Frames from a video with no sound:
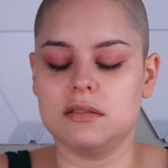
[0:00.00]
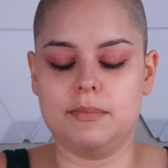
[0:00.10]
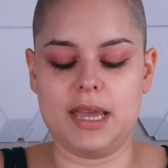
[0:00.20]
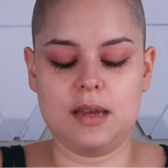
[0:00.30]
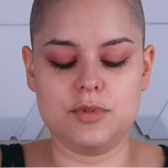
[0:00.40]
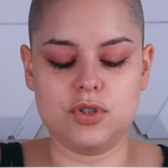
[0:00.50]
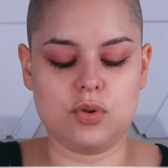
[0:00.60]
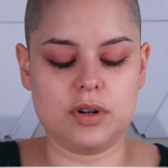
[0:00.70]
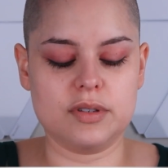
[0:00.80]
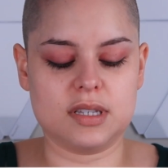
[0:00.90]
makeup
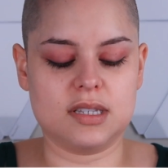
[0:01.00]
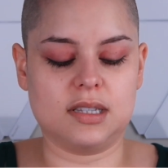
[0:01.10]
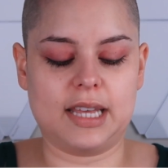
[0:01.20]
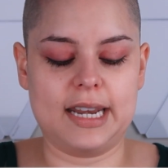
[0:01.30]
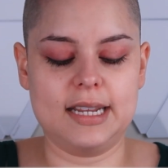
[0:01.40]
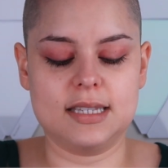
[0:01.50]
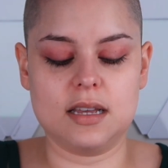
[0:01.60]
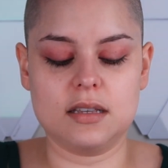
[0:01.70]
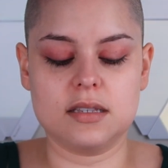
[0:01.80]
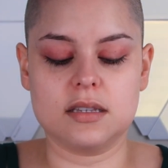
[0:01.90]
tutorials because the lighting
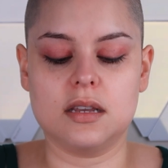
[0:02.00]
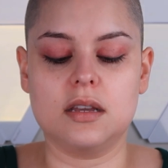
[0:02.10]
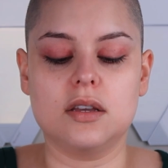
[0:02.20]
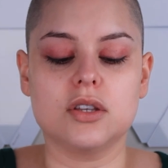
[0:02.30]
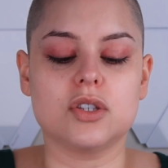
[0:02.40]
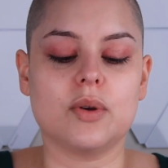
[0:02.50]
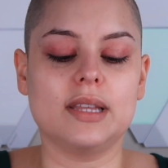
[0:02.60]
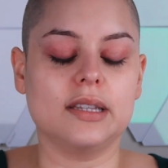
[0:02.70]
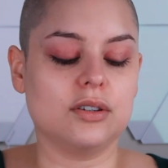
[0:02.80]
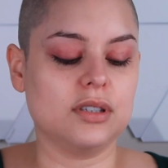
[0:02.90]
sucks. So
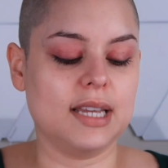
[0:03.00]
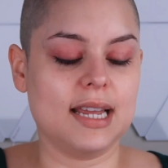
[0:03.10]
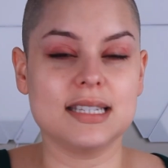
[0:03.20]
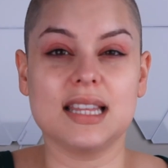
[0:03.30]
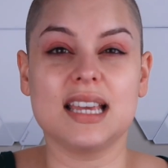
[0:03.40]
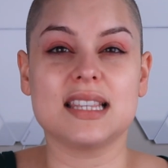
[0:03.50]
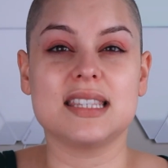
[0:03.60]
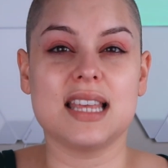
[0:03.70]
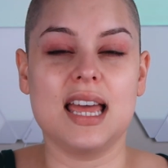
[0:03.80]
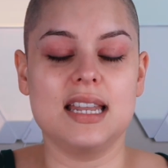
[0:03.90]
I literally had to like
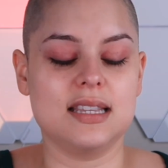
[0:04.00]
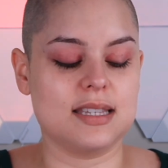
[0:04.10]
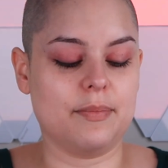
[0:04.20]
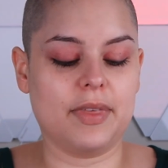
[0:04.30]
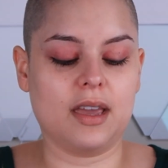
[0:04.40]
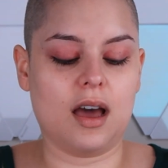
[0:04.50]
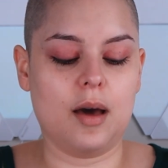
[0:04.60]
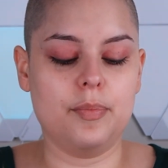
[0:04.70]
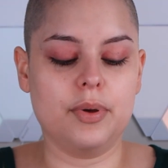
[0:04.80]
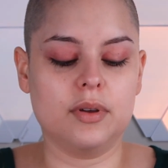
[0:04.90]
set something
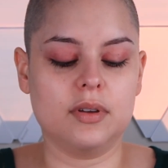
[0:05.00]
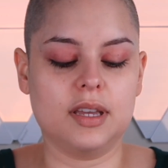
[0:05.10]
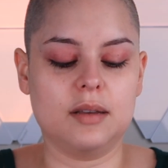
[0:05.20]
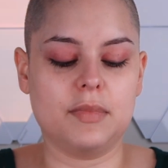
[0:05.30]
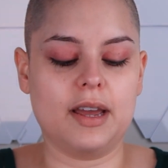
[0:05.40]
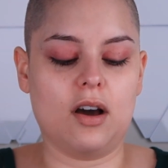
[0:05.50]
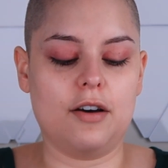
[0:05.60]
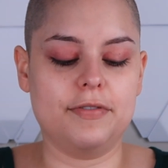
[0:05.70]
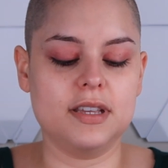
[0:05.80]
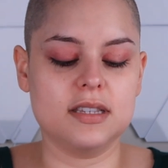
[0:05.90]
up in my
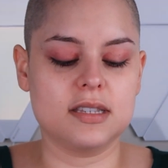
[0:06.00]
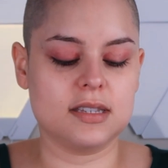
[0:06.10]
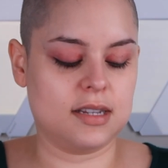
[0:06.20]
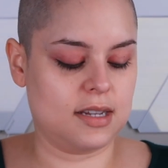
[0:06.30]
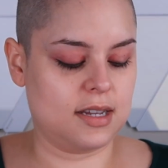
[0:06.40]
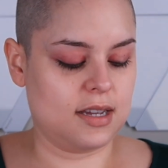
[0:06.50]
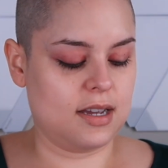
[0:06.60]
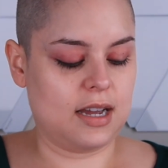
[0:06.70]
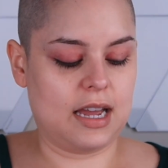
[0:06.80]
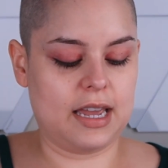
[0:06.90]
office.
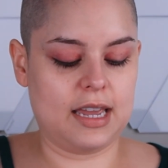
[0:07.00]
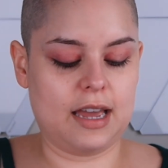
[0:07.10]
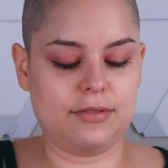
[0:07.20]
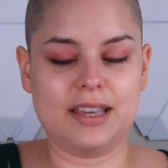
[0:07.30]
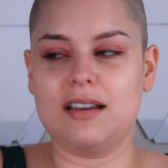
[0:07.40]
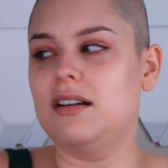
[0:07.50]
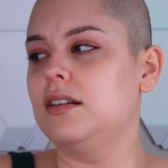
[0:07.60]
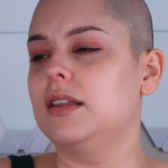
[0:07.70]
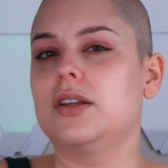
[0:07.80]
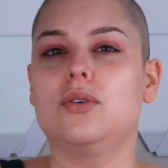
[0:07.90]
I have like
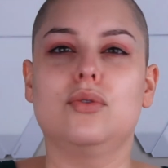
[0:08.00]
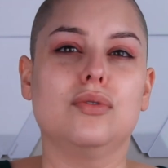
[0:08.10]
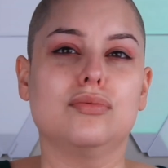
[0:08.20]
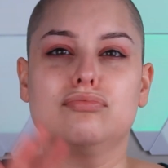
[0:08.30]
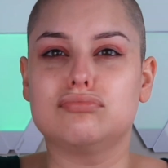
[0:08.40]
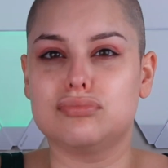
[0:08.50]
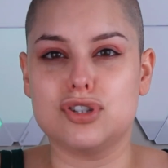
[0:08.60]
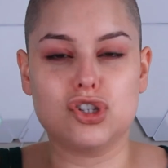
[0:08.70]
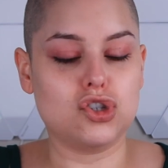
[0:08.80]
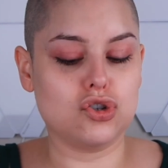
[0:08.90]
a little
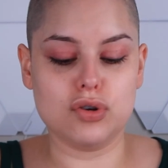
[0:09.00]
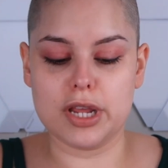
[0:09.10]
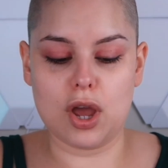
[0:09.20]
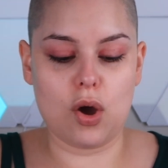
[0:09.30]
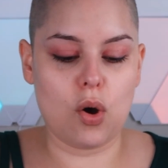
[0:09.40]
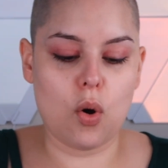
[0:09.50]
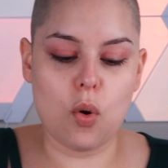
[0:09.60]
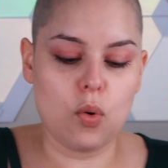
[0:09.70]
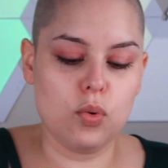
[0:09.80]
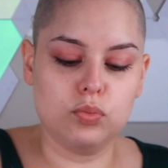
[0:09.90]

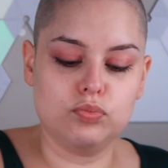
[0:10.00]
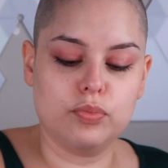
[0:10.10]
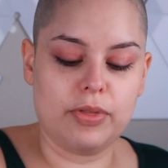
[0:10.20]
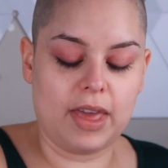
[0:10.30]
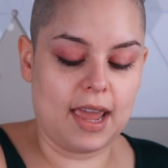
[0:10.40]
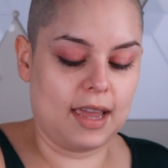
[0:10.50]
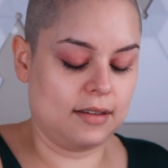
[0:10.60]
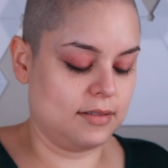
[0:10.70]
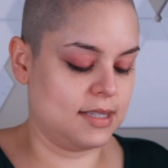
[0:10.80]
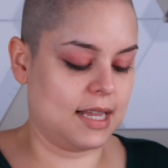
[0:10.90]
studio
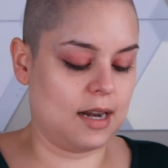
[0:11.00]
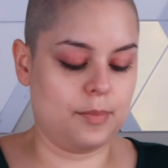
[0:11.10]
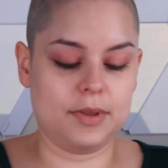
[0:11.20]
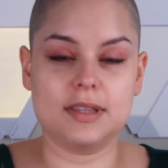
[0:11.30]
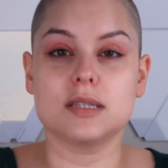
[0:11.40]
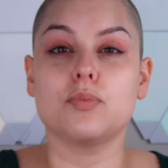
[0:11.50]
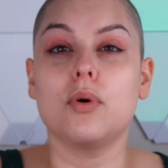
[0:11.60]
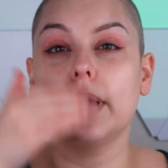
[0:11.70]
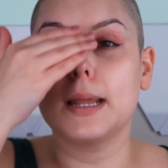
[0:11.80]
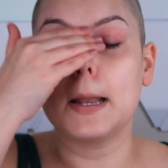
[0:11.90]
thing set up at this
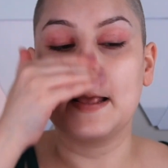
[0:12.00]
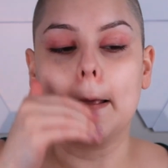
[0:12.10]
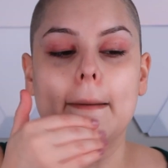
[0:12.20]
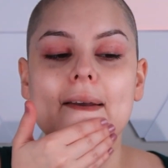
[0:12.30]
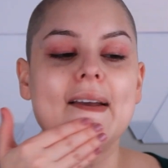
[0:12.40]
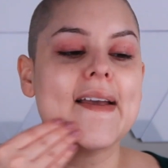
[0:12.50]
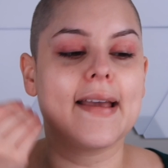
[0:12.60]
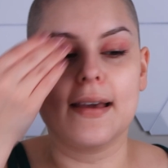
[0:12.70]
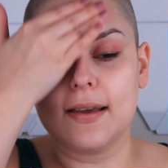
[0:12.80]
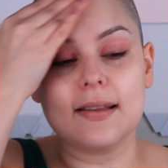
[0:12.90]
point,
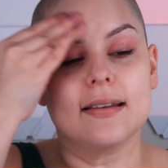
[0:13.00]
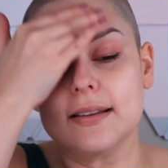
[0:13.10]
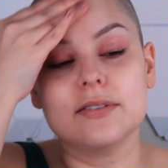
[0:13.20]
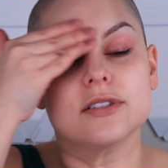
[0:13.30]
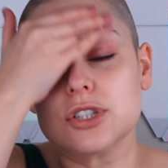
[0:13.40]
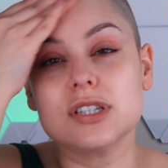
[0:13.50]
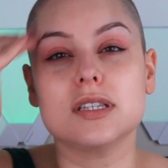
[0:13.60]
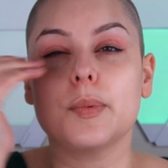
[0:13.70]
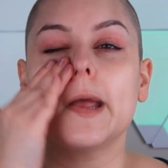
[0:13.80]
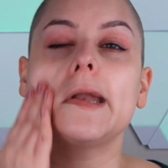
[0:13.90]
and it was
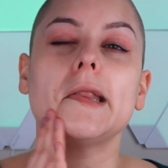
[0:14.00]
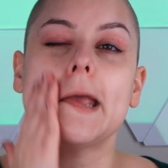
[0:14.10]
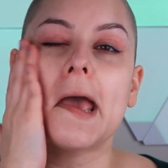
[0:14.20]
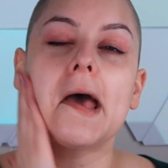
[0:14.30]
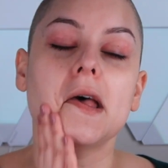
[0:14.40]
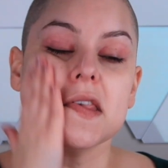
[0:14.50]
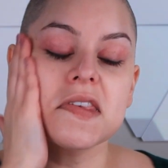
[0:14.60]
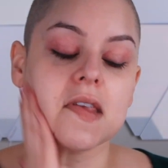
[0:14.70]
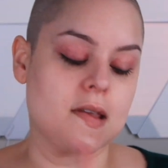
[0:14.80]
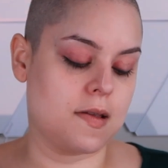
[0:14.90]
just a pain in the
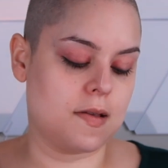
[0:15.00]
ass